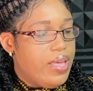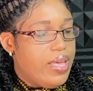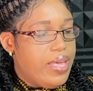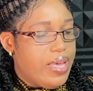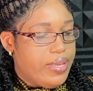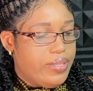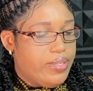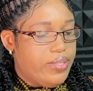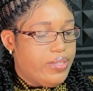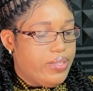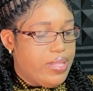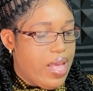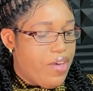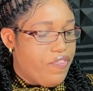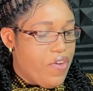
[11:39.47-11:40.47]
Yes,
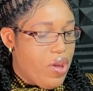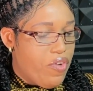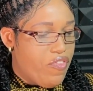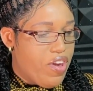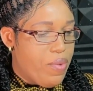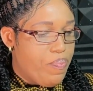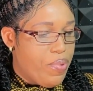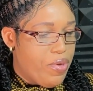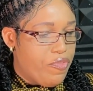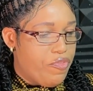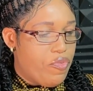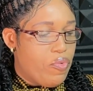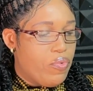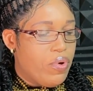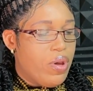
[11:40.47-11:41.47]
they are very, very
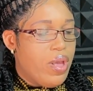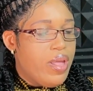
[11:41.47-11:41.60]
painful.